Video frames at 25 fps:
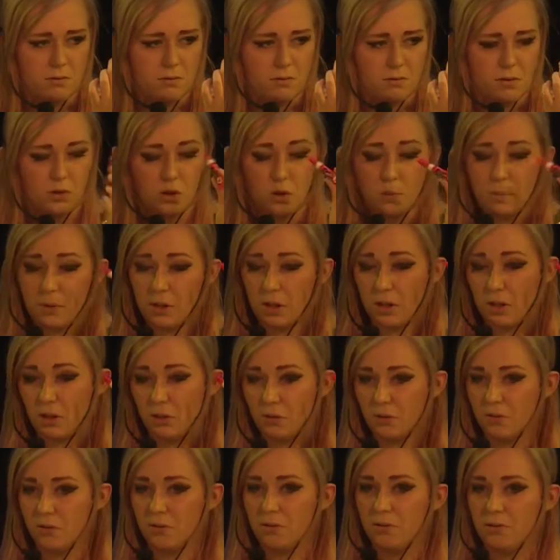super
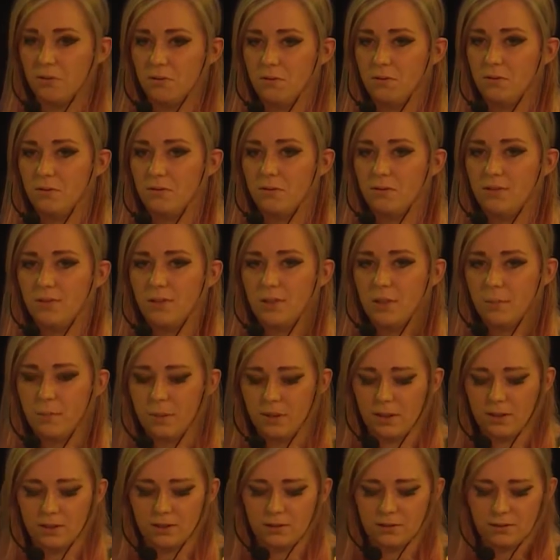glue. Super
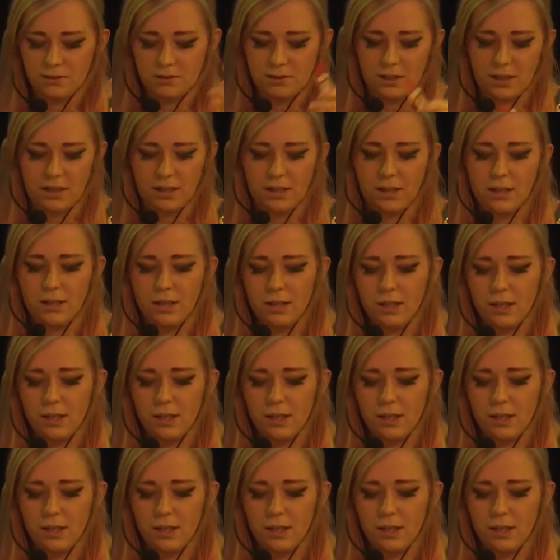glue, yeah.